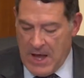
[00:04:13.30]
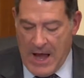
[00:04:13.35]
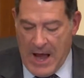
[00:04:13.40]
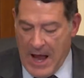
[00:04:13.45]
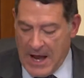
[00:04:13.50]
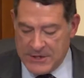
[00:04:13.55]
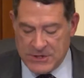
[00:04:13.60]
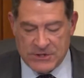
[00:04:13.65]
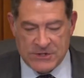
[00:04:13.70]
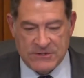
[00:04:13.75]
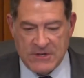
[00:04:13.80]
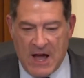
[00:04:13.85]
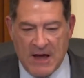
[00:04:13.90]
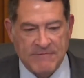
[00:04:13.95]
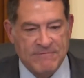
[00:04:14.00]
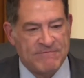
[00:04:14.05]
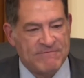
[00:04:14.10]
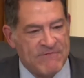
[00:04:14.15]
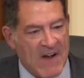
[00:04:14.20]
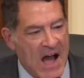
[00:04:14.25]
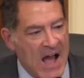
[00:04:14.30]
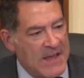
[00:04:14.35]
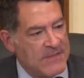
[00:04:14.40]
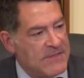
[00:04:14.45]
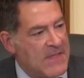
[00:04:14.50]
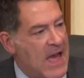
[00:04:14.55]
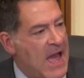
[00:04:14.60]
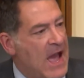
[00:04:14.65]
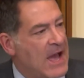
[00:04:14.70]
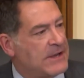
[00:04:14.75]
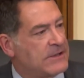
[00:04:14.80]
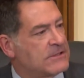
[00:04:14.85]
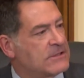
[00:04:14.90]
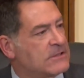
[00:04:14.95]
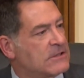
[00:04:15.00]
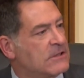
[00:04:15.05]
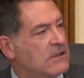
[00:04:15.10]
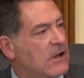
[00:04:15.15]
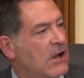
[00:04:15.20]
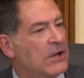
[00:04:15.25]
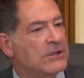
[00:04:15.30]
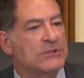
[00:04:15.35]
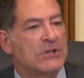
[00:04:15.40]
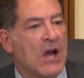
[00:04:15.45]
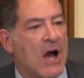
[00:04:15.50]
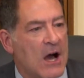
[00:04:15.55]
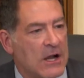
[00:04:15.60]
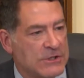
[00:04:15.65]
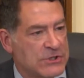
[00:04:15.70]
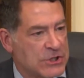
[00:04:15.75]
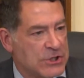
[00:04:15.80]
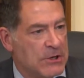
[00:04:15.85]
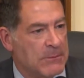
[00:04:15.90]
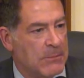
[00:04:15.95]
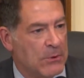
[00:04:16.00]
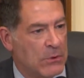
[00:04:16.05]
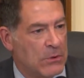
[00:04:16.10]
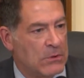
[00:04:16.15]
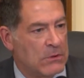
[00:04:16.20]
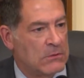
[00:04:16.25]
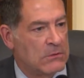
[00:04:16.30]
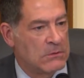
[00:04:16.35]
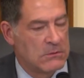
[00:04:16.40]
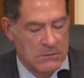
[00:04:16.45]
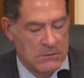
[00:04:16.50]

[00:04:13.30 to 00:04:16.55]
I find that unconscionable.